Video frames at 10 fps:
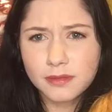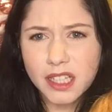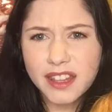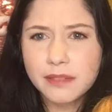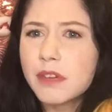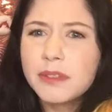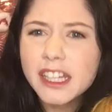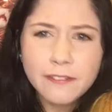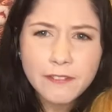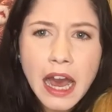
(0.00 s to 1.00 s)
I think maybe
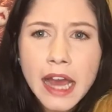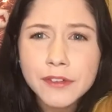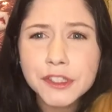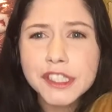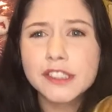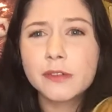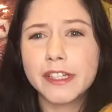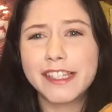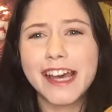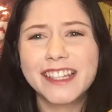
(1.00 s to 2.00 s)
like five Krista
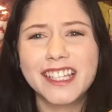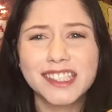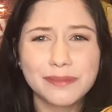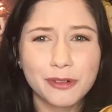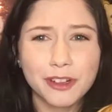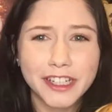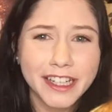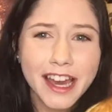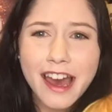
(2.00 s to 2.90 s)
wigs at this point.